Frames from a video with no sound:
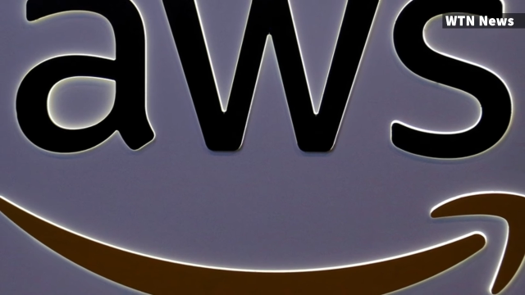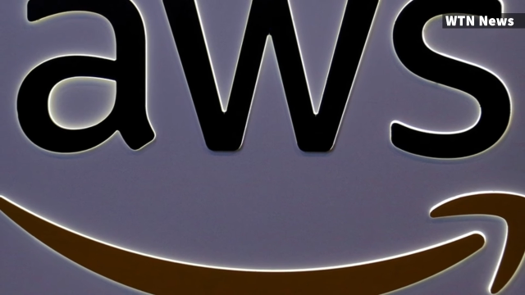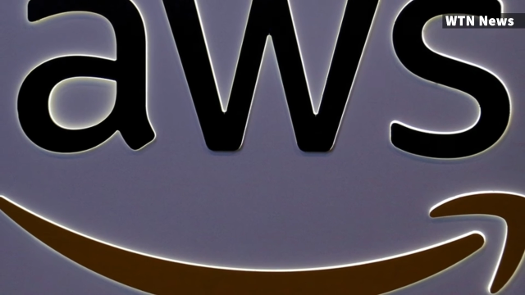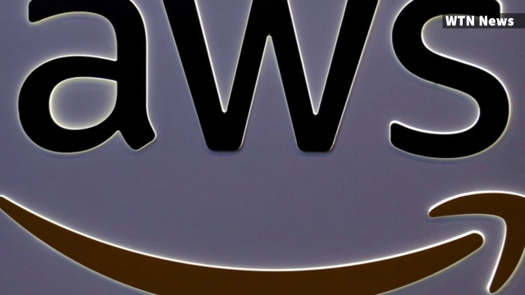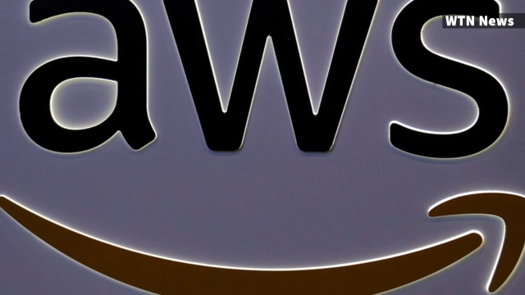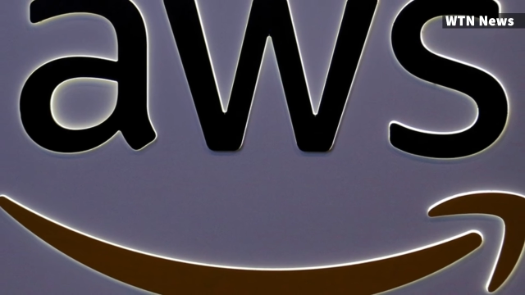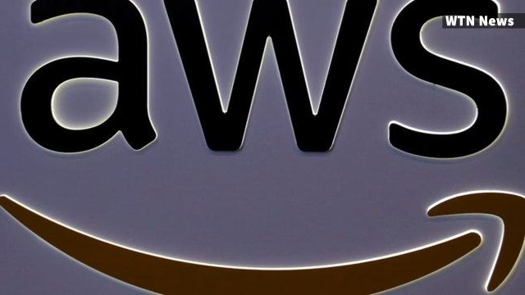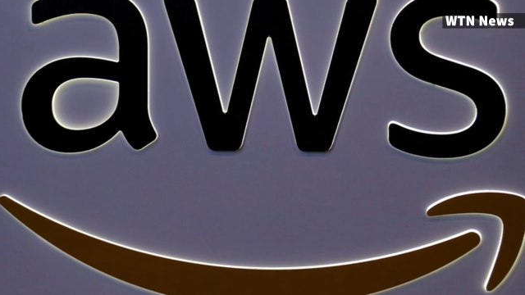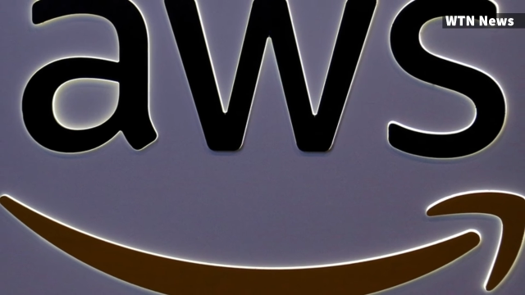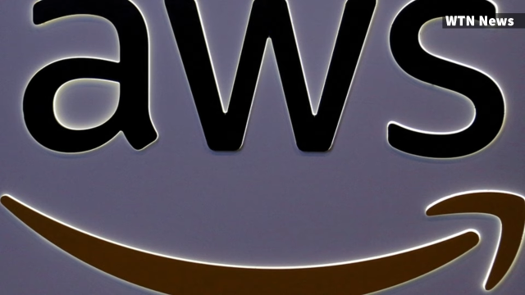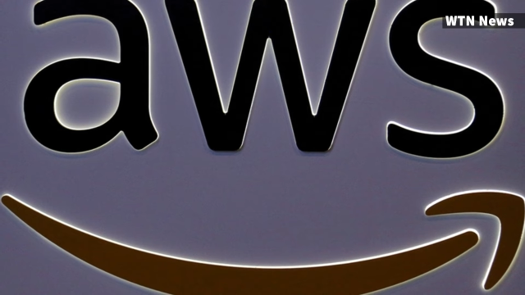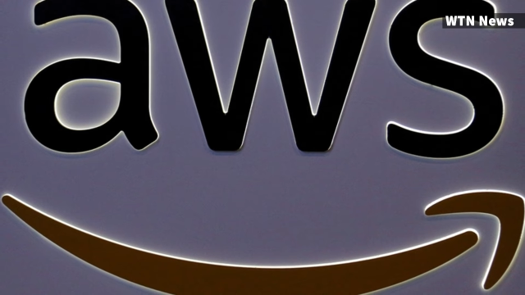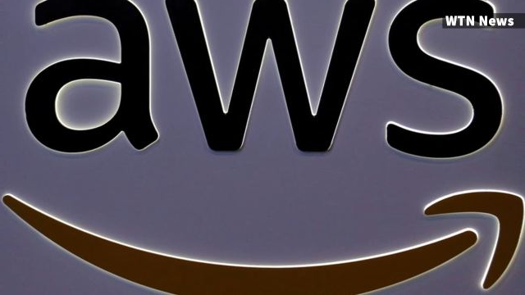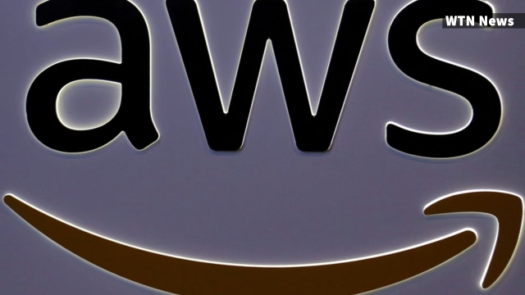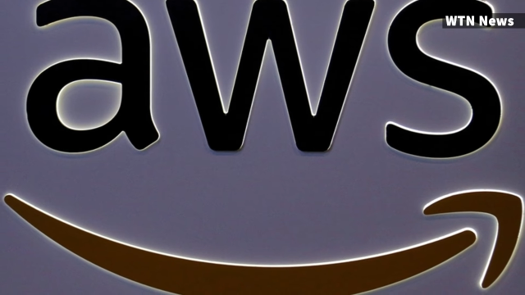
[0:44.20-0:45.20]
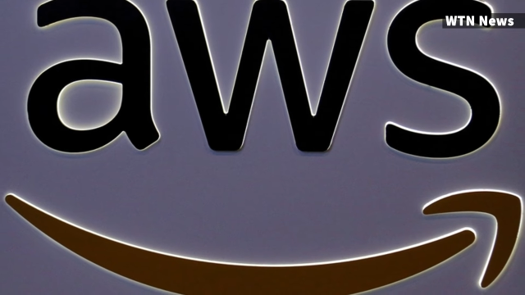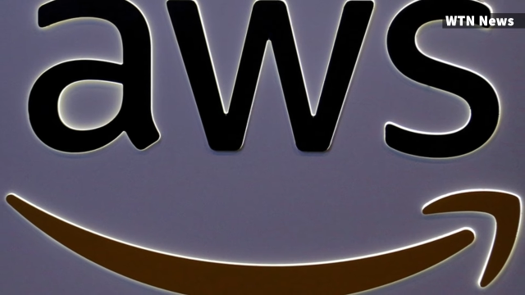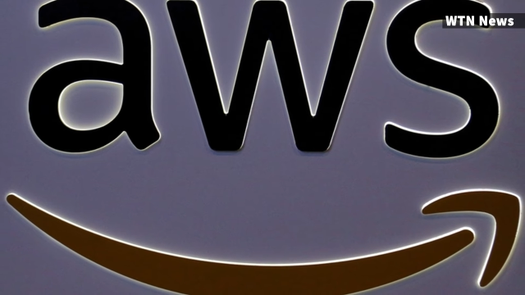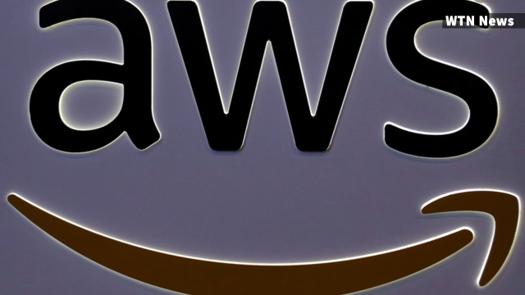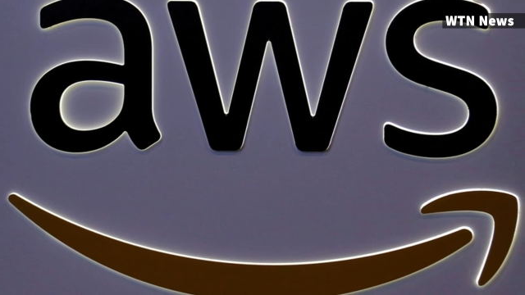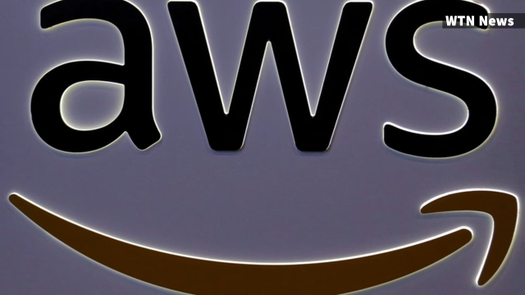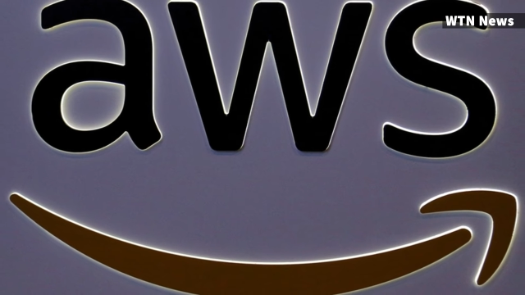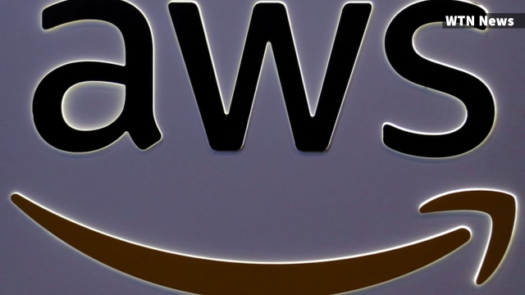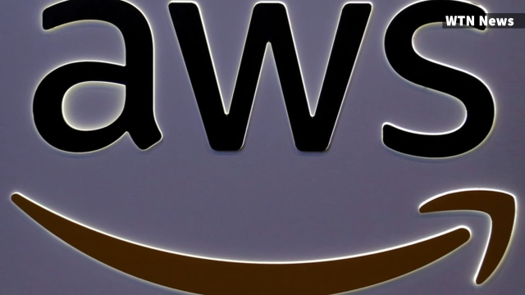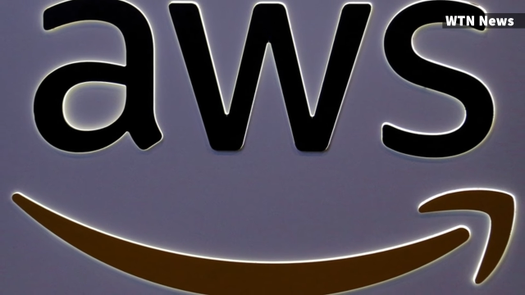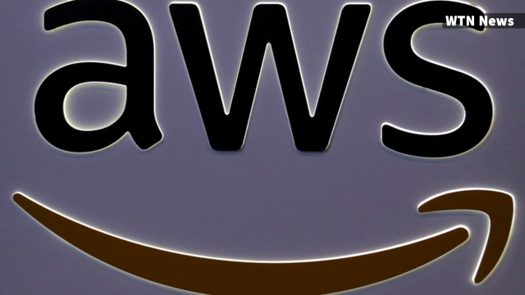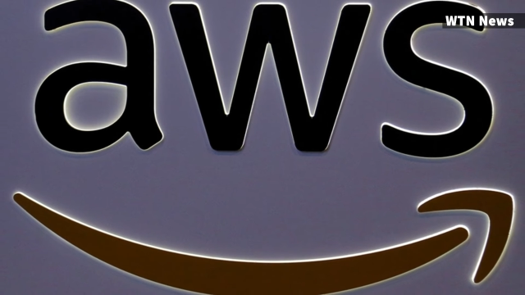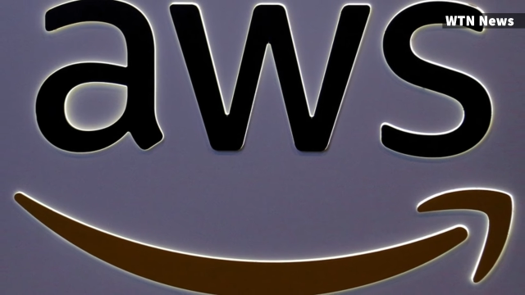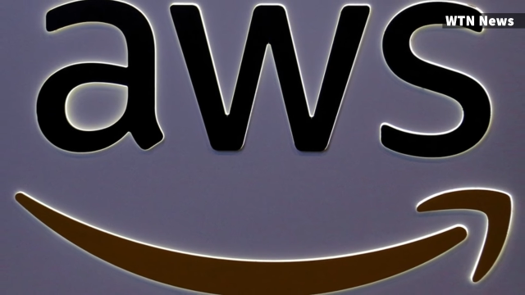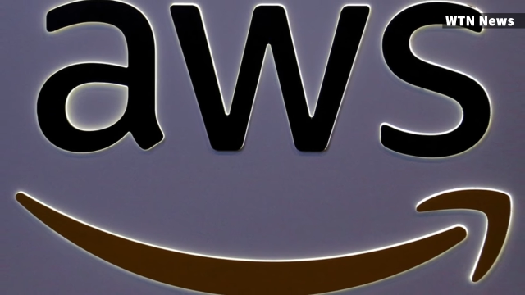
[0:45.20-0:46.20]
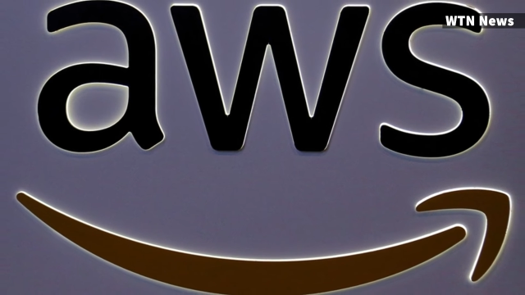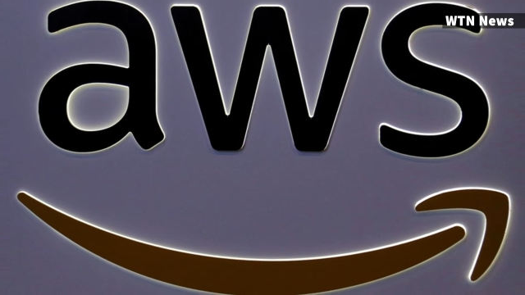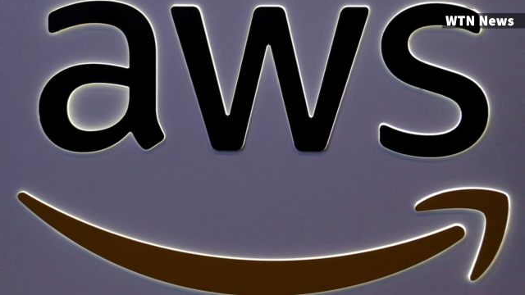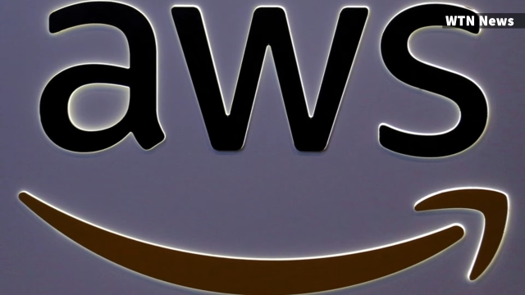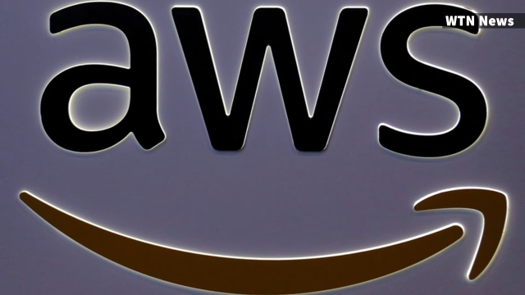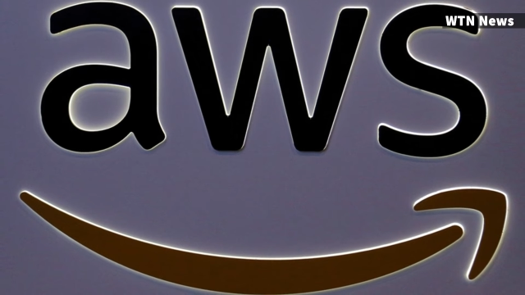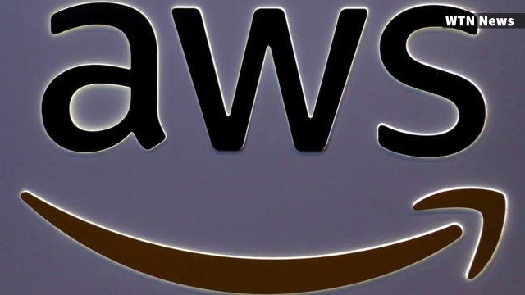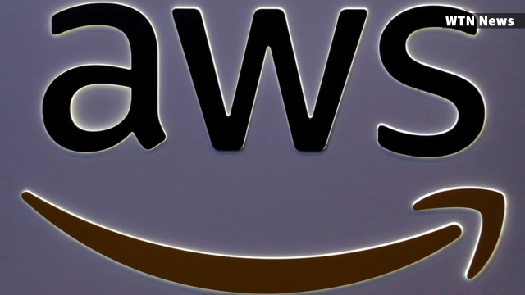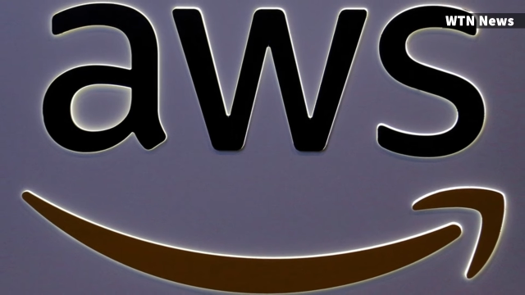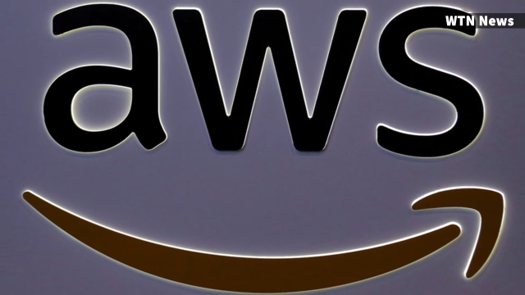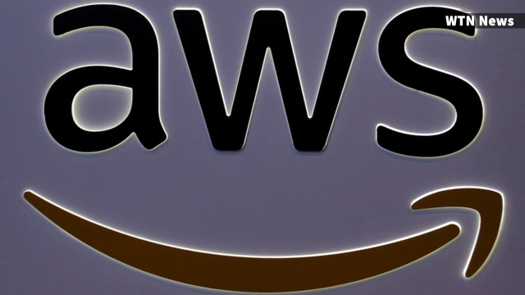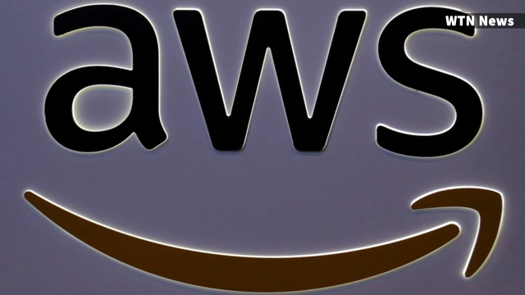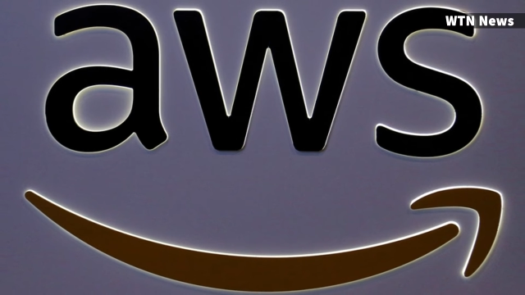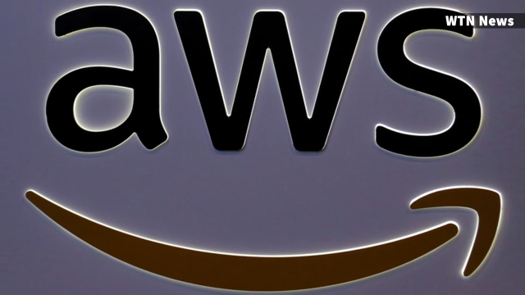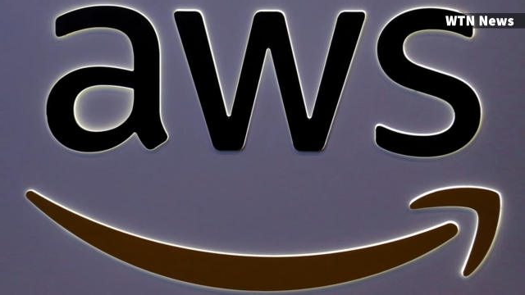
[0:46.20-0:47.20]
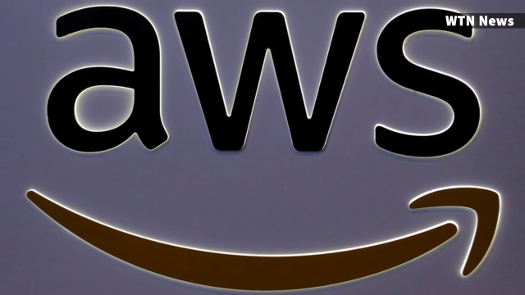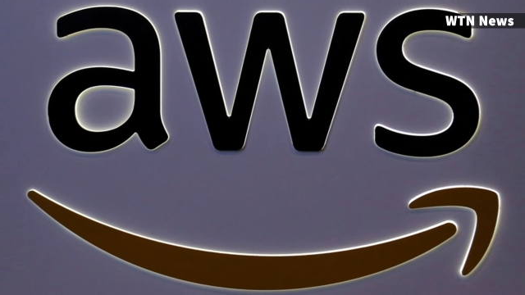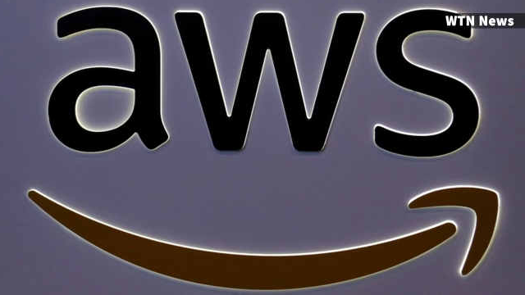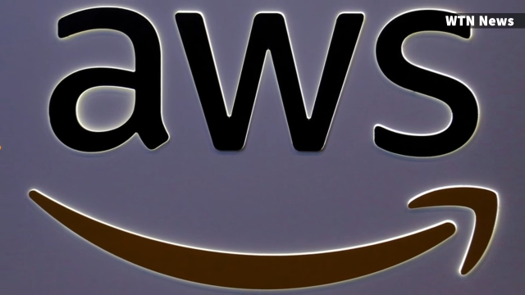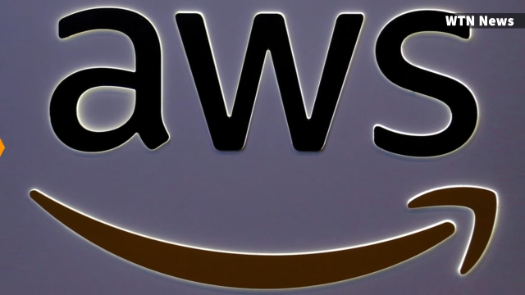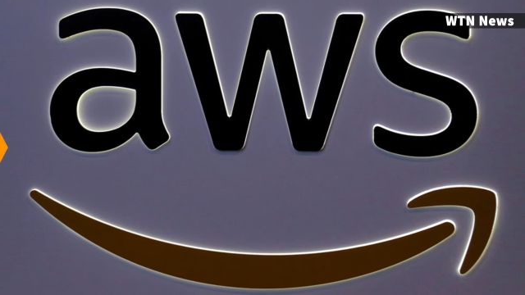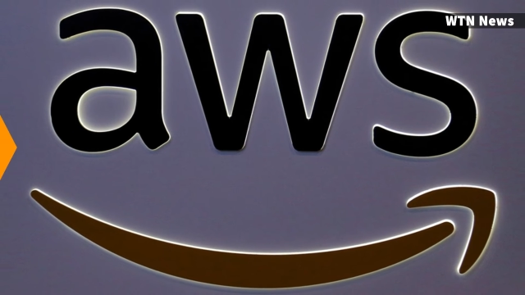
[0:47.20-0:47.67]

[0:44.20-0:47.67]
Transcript: (no speaker visible)